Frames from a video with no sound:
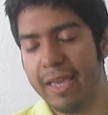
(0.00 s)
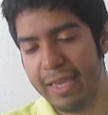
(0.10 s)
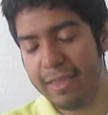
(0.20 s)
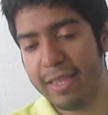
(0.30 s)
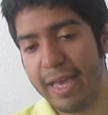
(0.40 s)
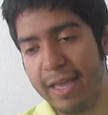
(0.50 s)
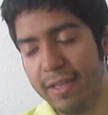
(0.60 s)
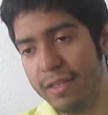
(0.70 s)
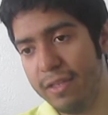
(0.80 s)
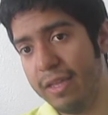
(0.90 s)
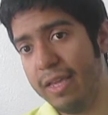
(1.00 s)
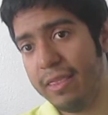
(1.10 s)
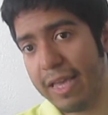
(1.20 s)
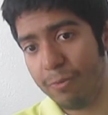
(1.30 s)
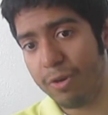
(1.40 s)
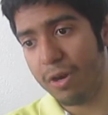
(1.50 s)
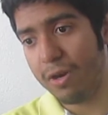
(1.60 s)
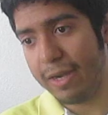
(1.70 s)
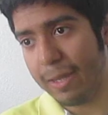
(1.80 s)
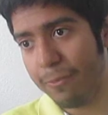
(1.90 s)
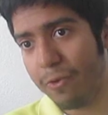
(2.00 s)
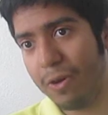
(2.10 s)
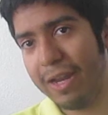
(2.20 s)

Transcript: in that in that regard anymore.